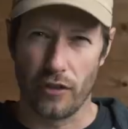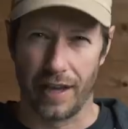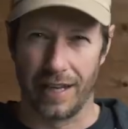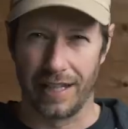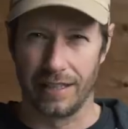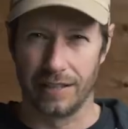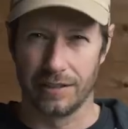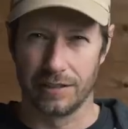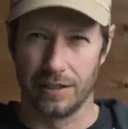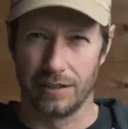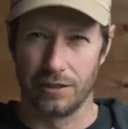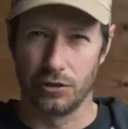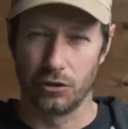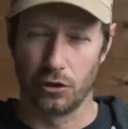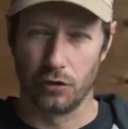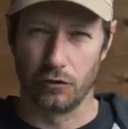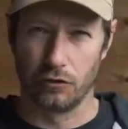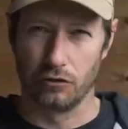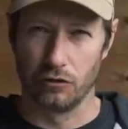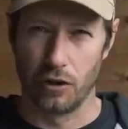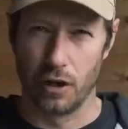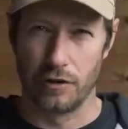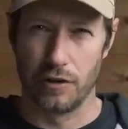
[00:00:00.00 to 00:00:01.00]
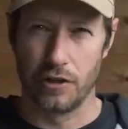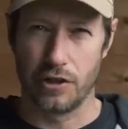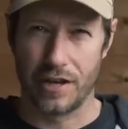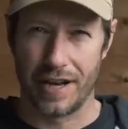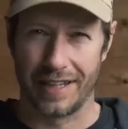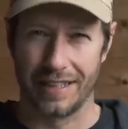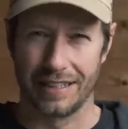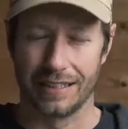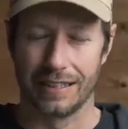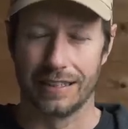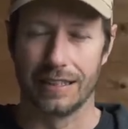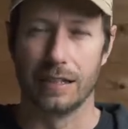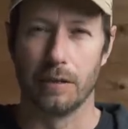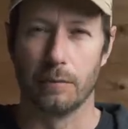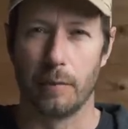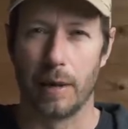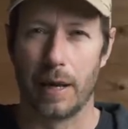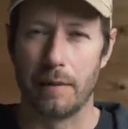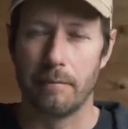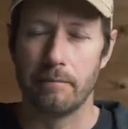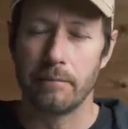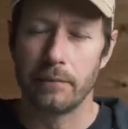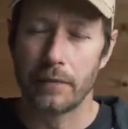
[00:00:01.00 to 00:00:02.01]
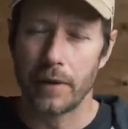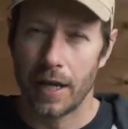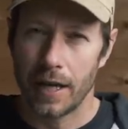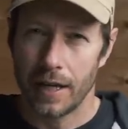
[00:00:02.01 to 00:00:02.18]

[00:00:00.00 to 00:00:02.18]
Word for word: things and sort of grow the channel a little bit.